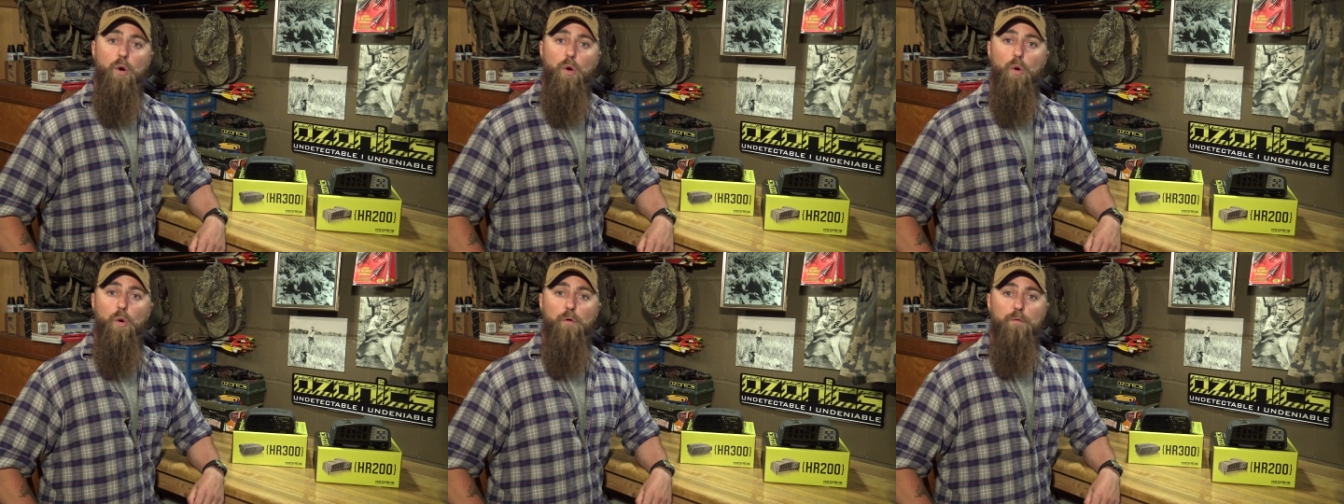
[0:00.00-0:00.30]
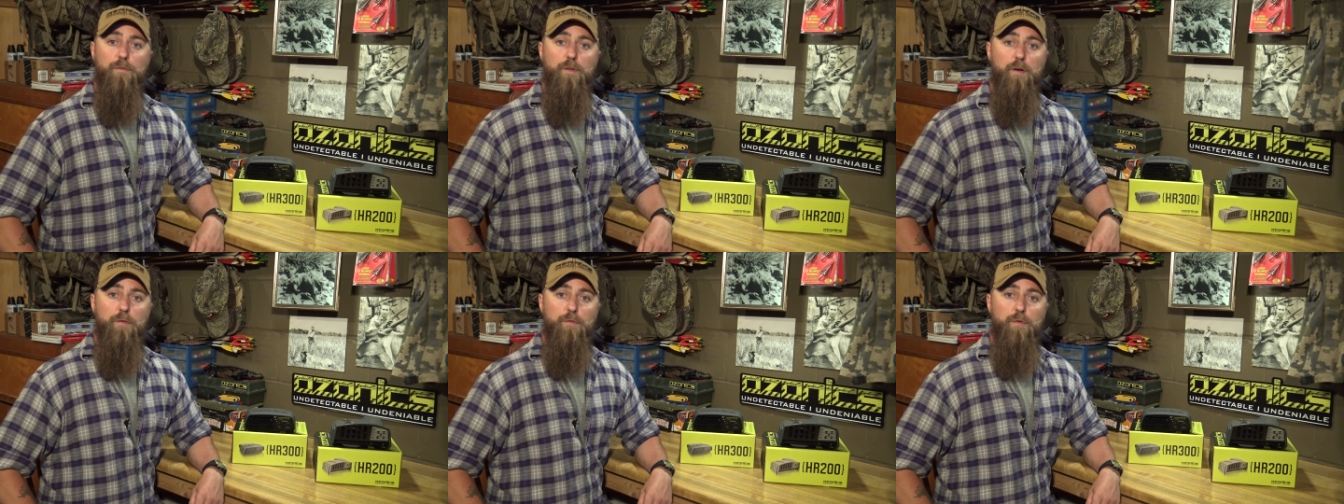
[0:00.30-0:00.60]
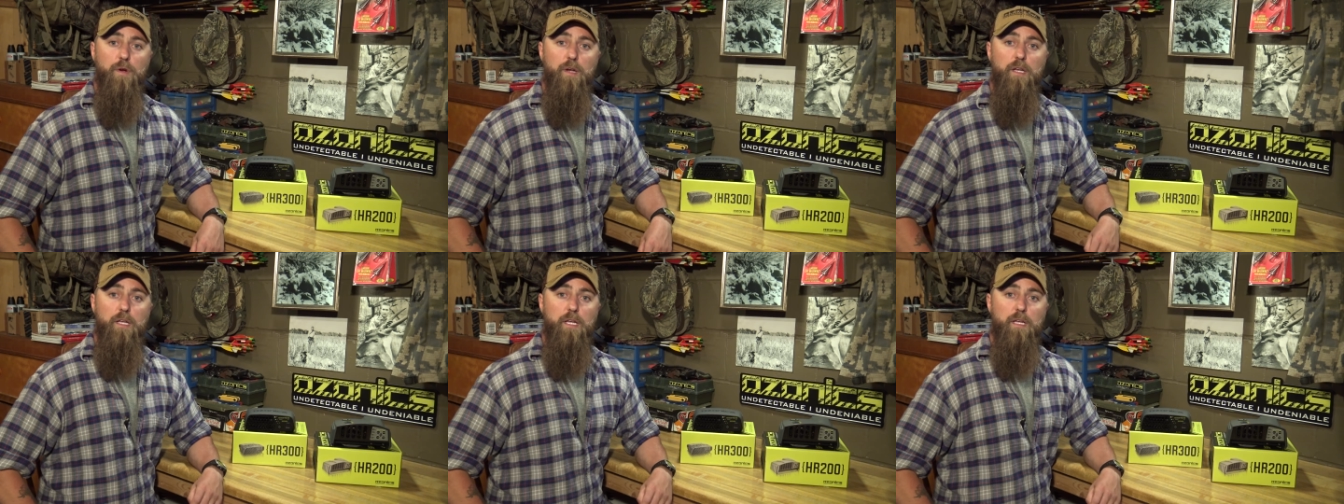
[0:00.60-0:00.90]
Or feel
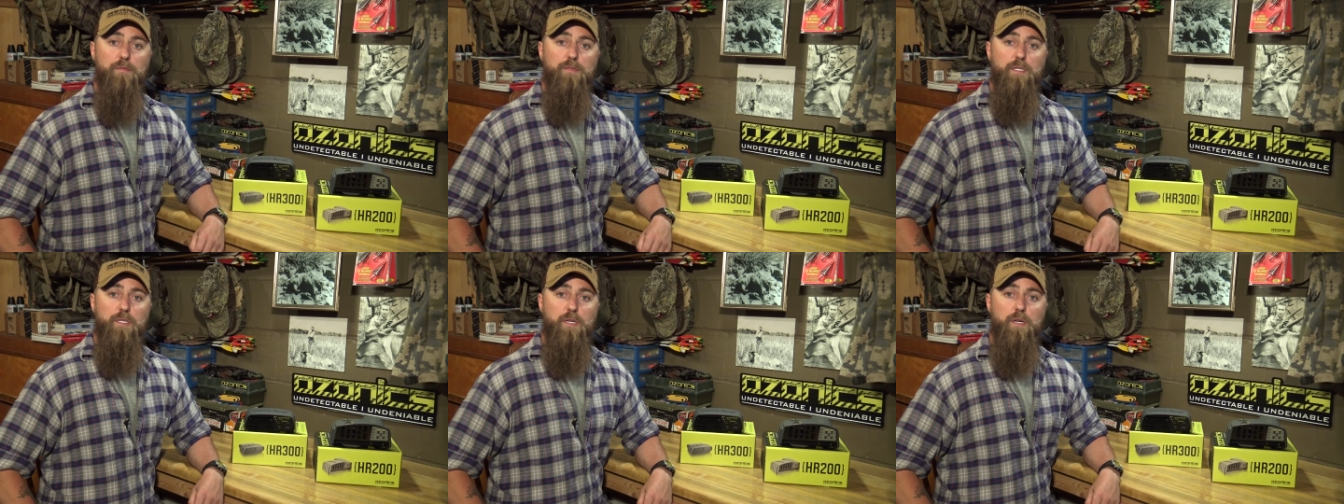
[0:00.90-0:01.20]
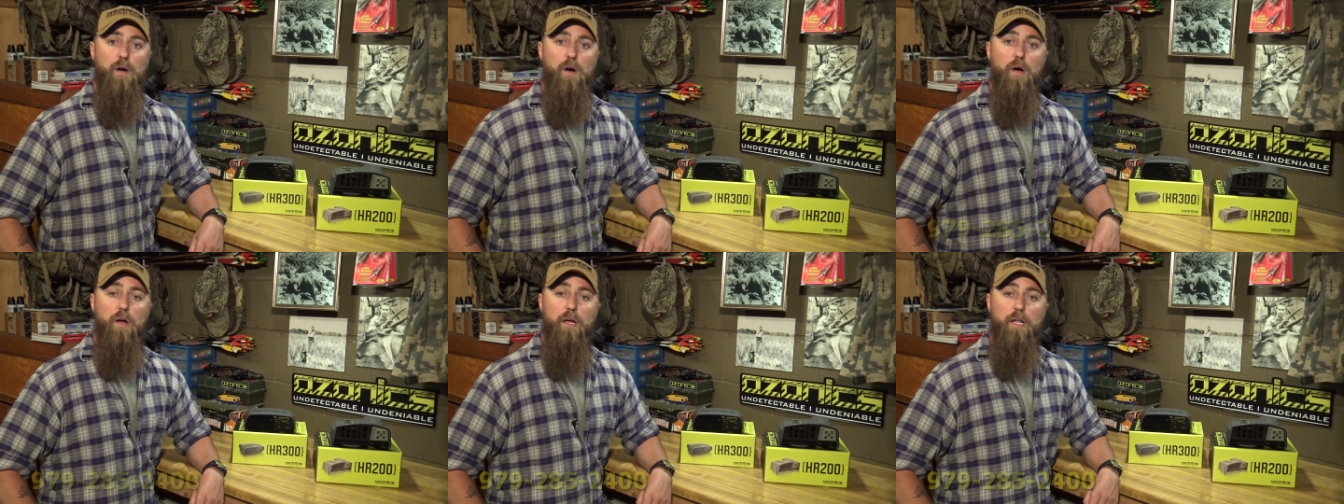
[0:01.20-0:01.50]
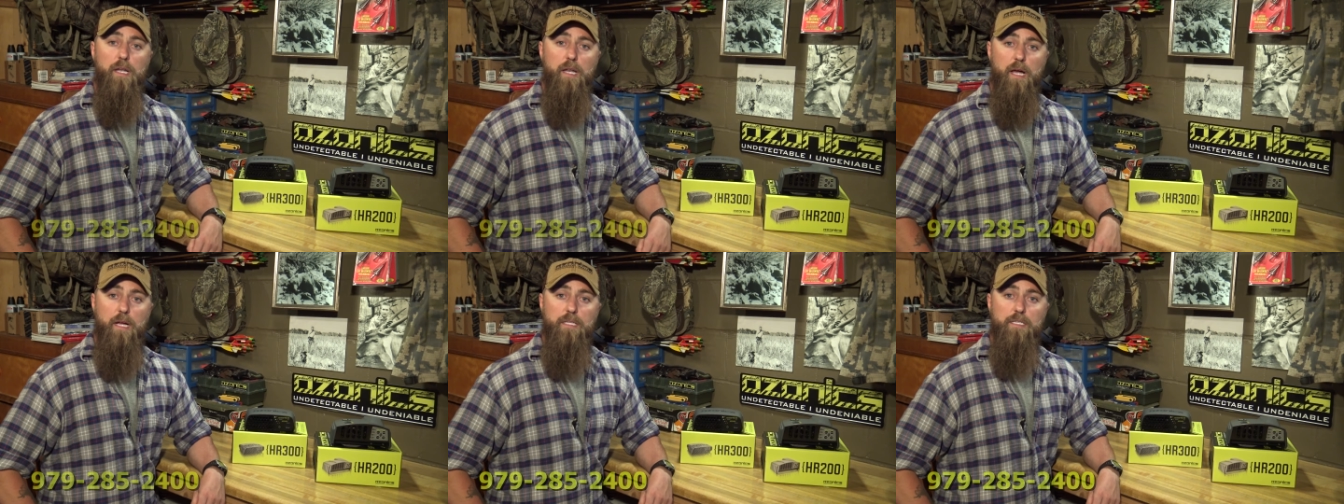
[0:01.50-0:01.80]
free to give us a call
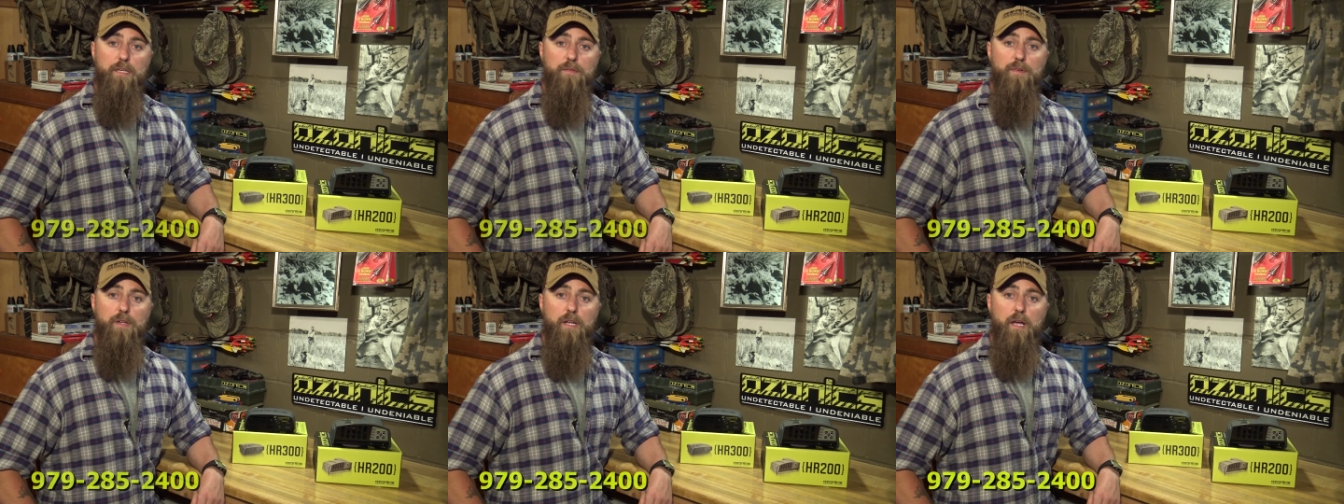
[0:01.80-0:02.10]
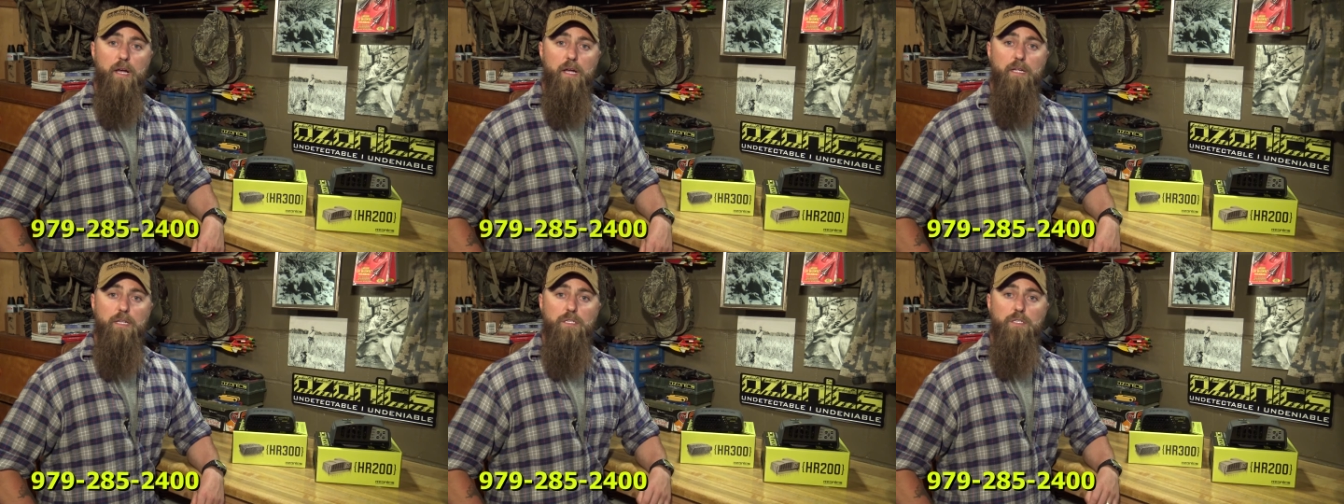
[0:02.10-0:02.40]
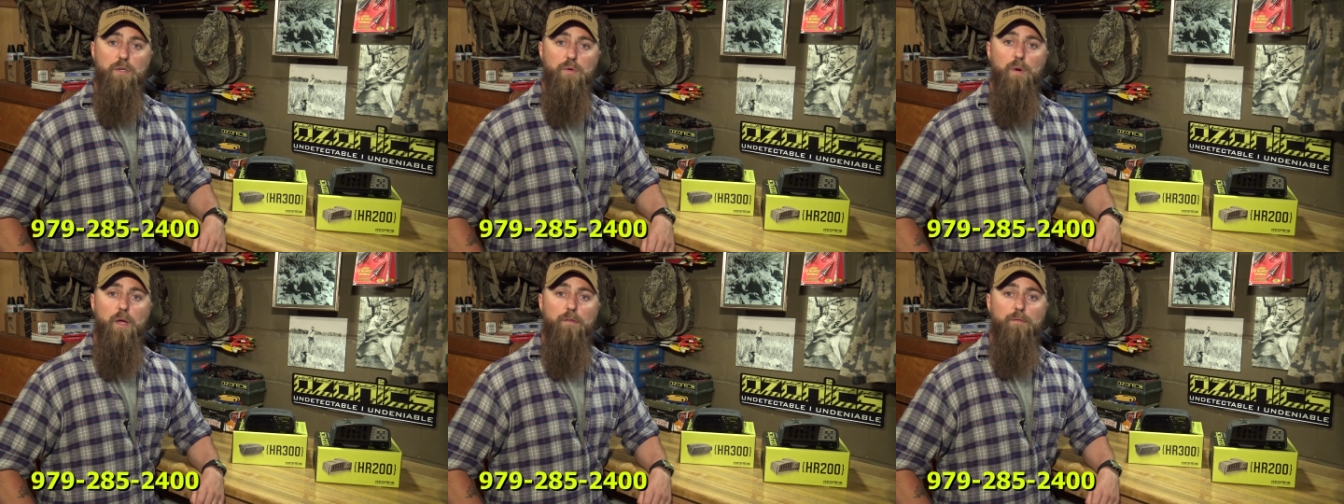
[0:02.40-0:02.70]
at
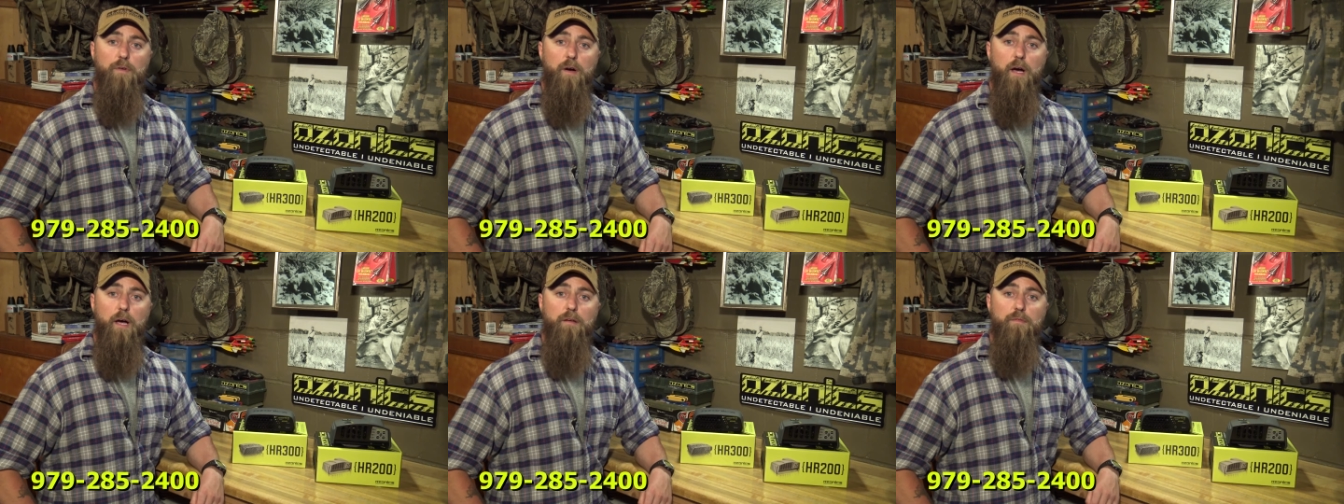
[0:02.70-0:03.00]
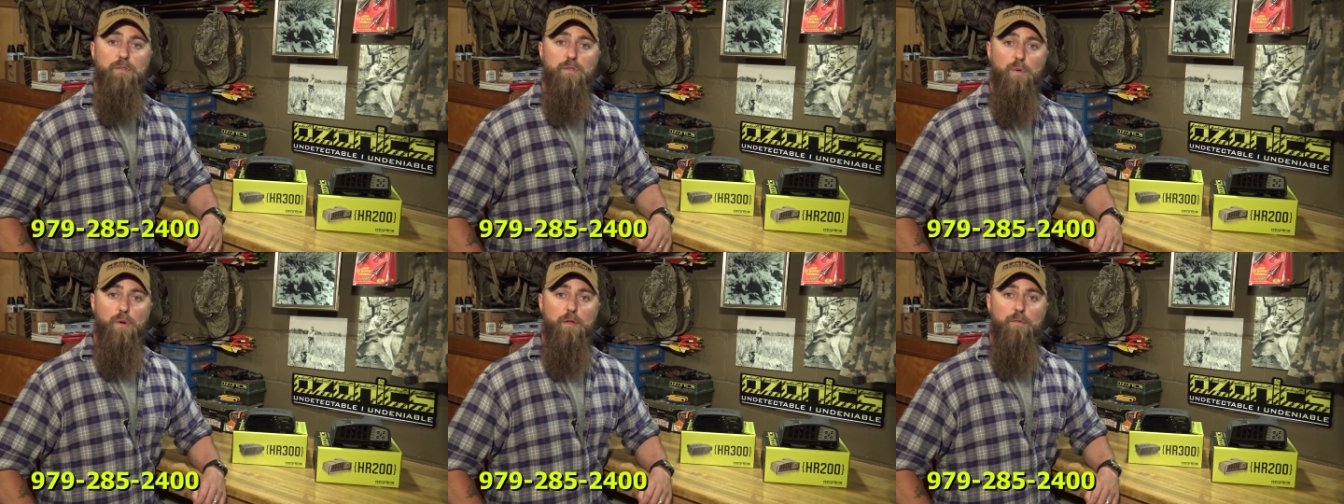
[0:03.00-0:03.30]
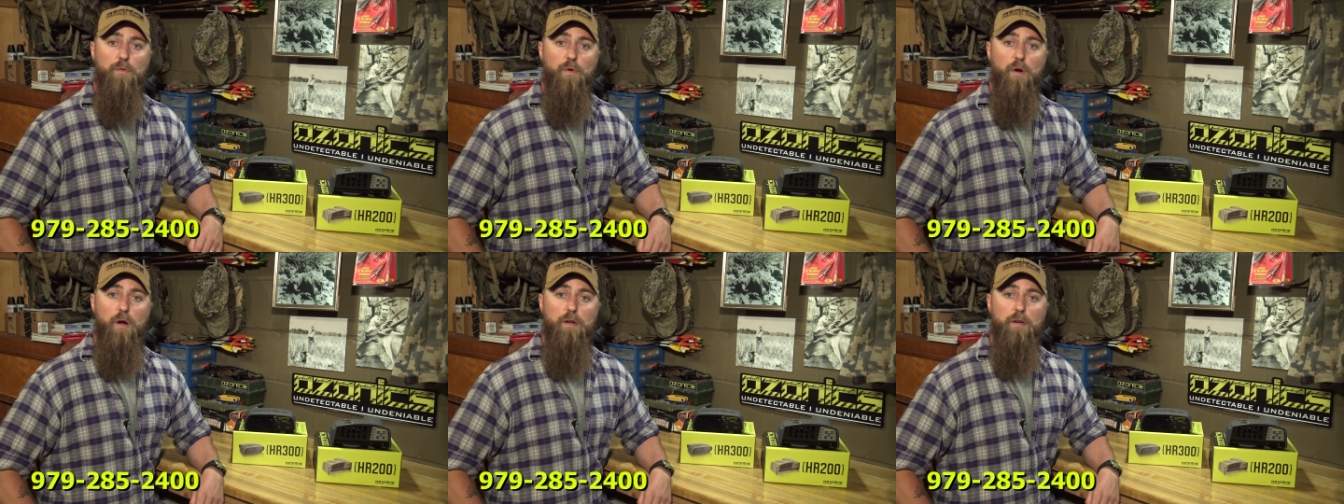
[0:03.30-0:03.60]

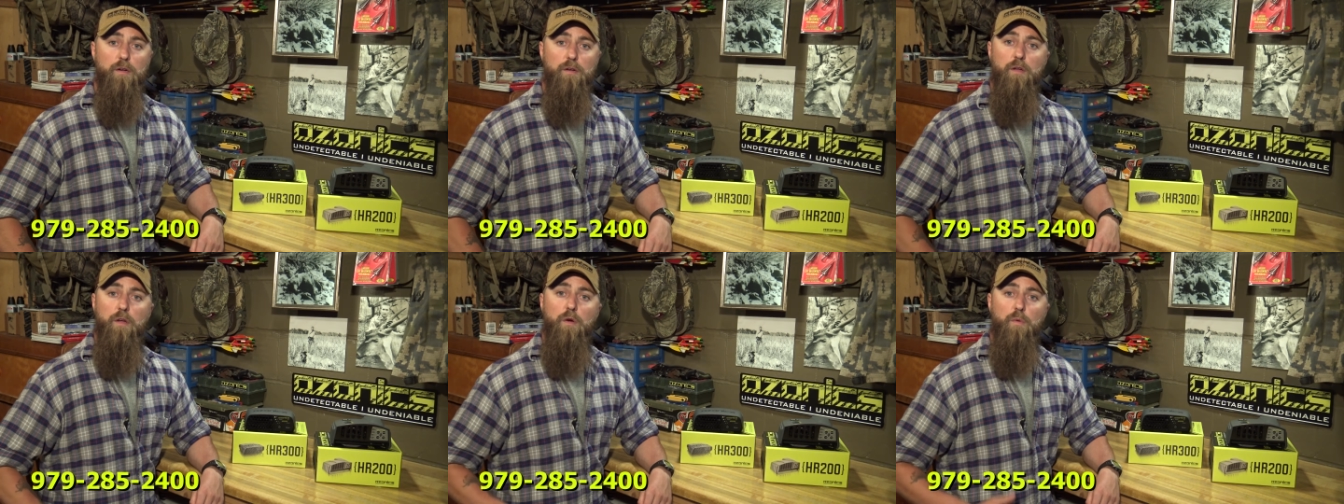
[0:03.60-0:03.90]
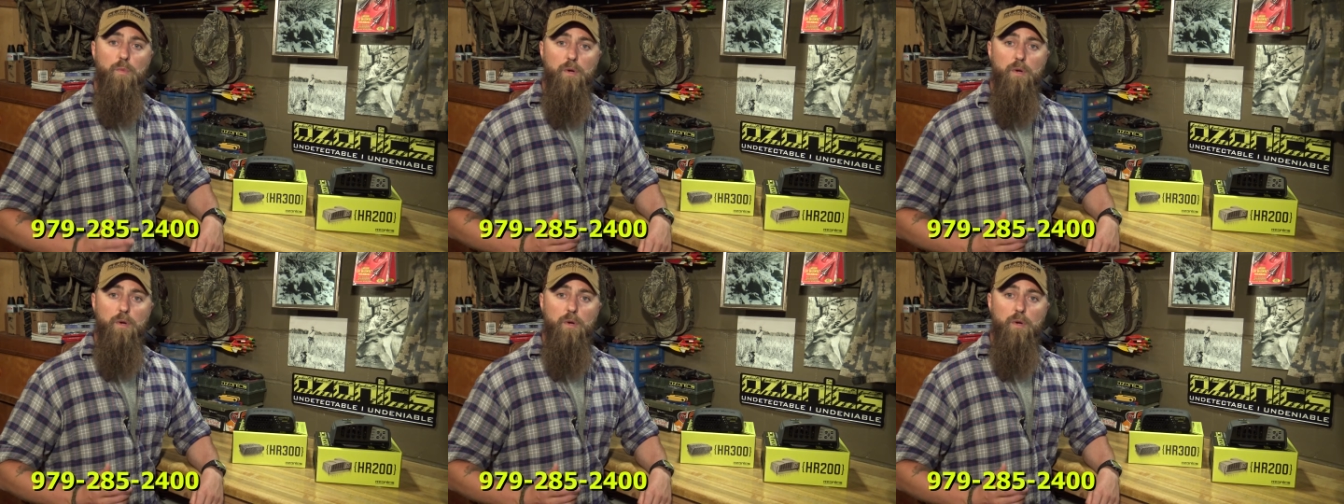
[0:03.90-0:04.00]
979-285-2400.